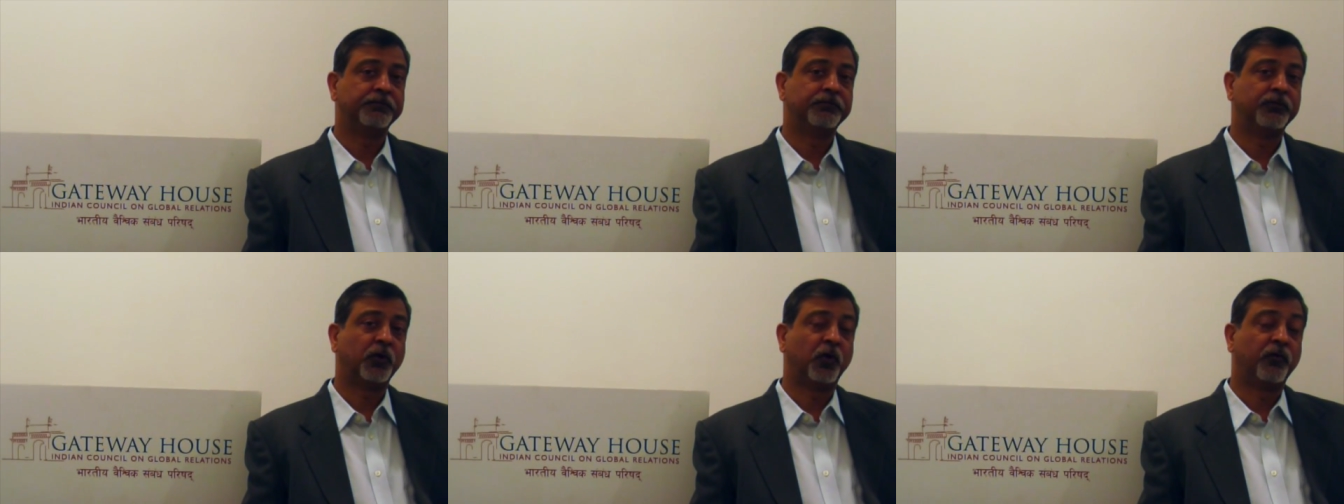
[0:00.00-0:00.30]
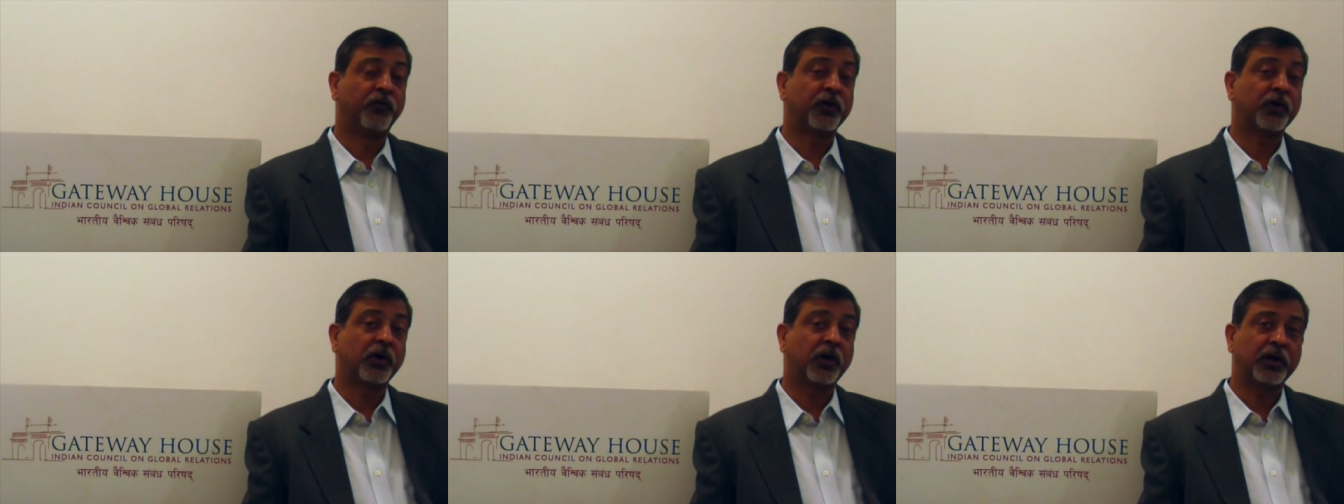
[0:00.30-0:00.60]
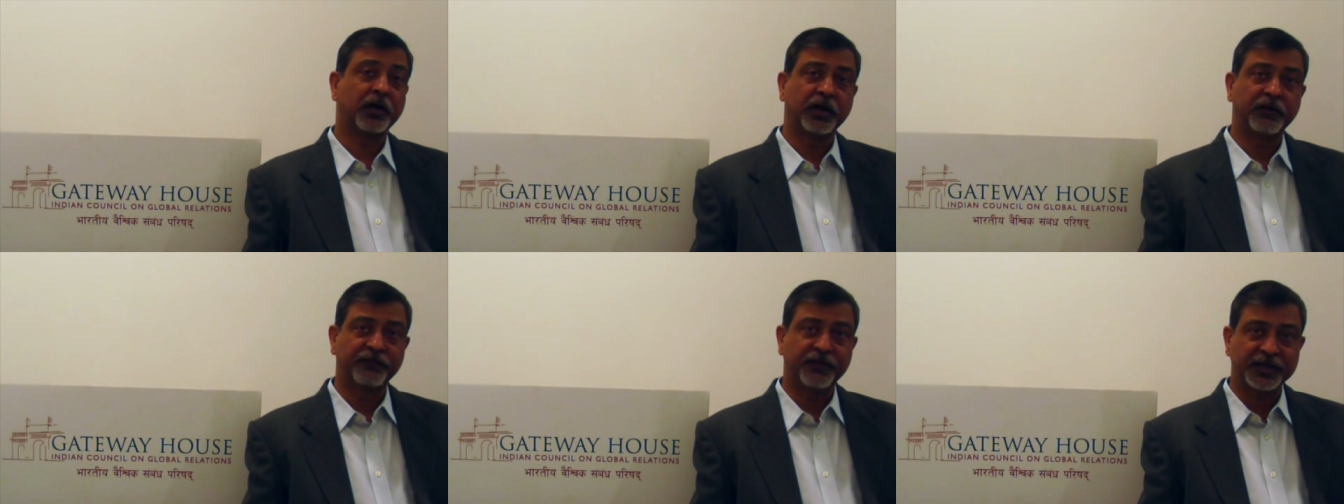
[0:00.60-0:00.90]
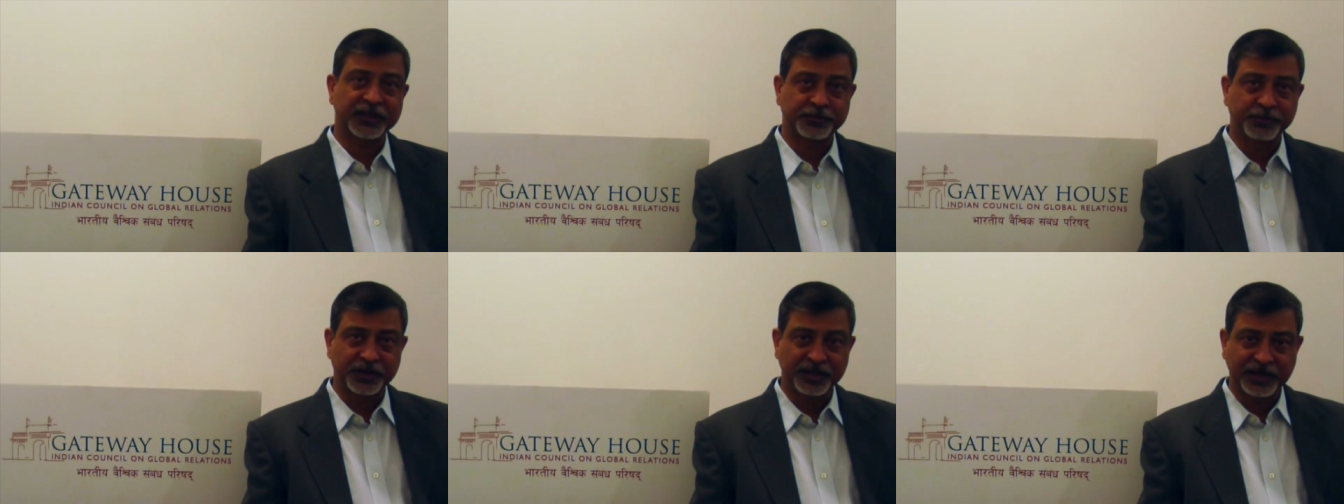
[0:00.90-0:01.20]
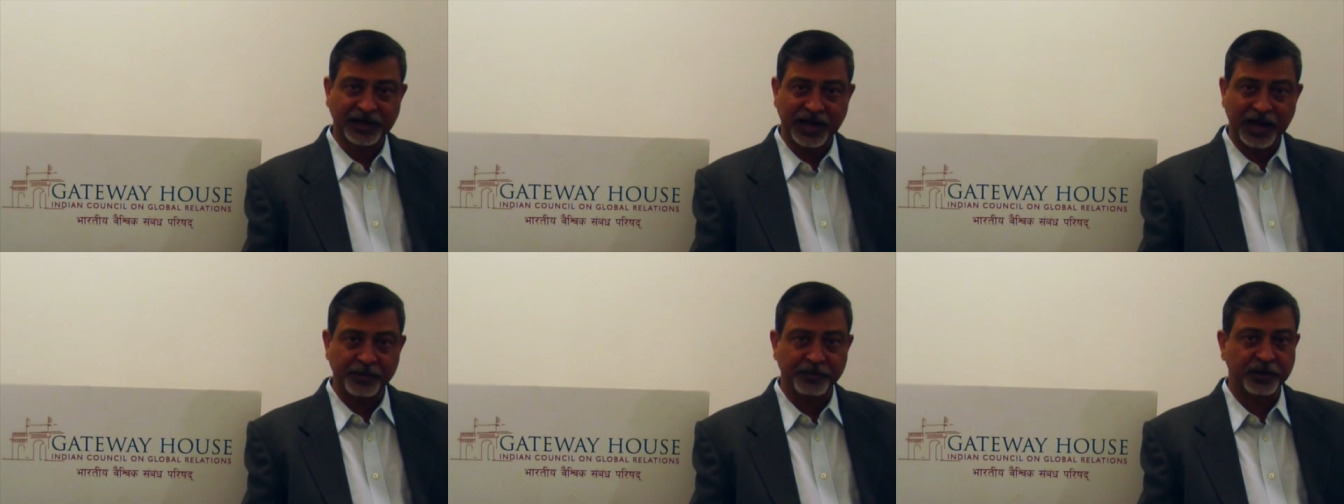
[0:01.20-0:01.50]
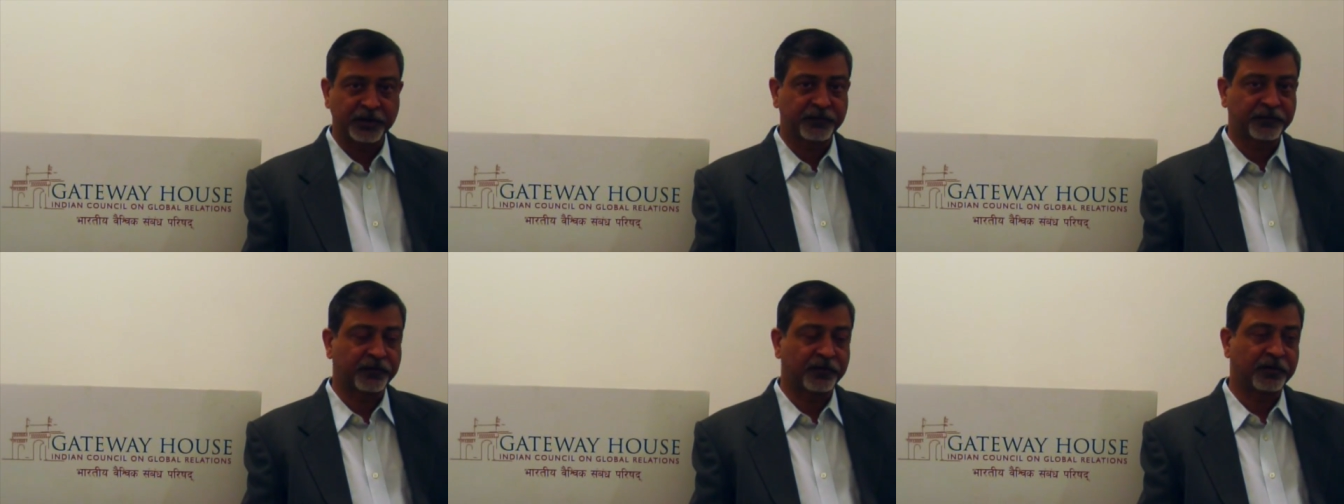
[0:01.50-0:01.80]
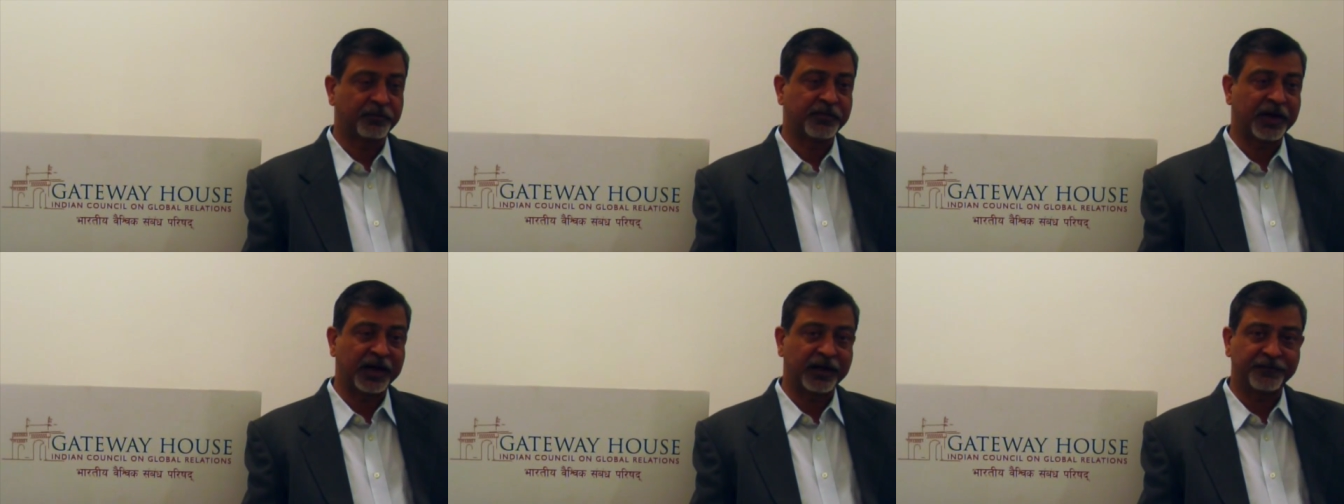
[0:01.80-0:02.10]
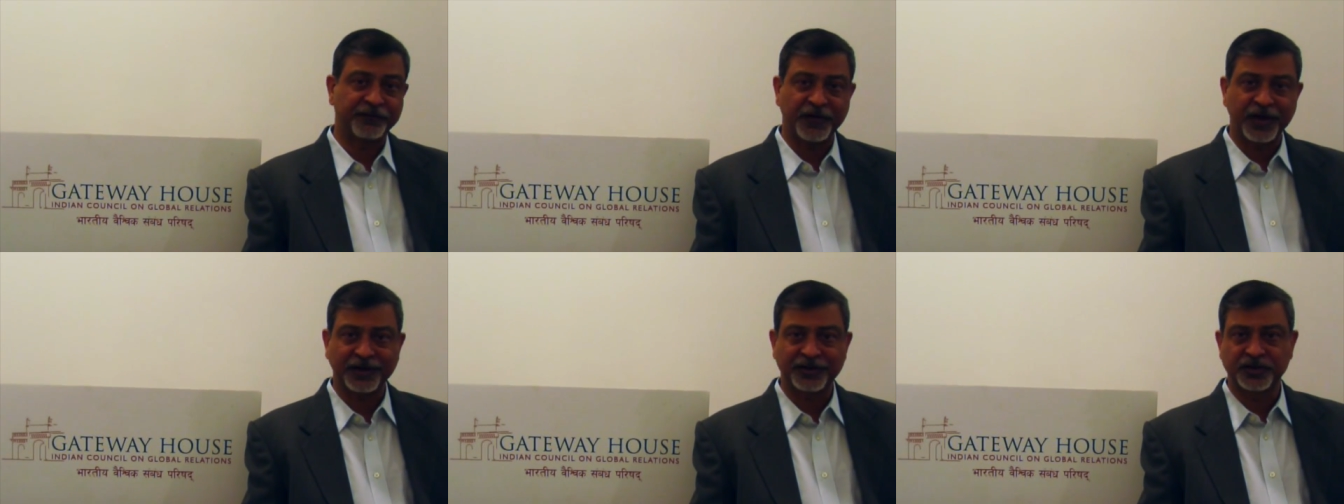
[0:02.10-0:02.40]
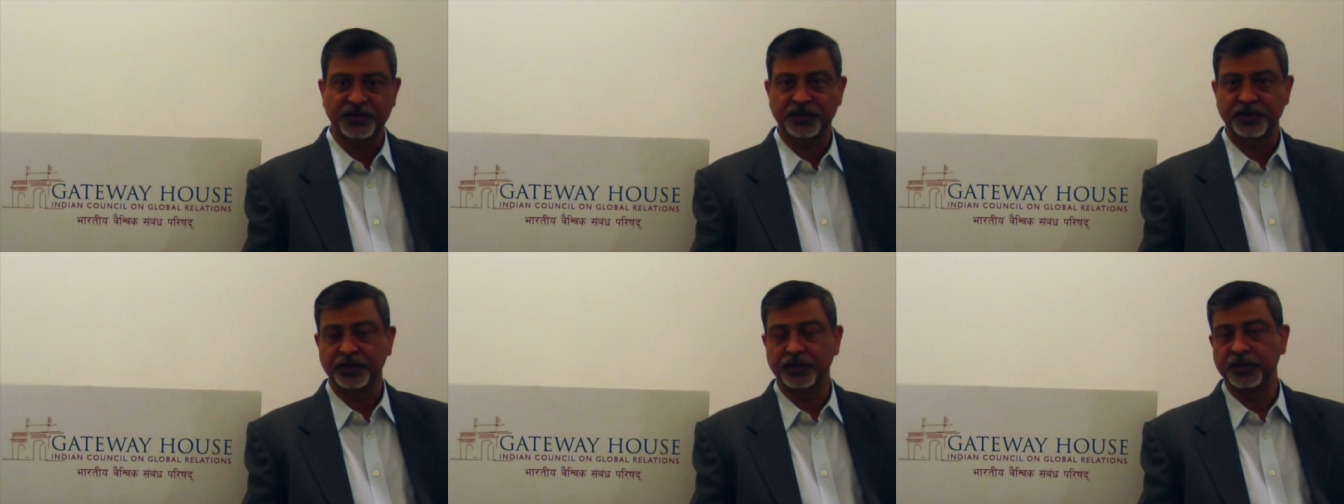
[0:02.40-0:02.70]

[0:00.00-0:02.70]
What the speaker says: overall investment climate for manufacturing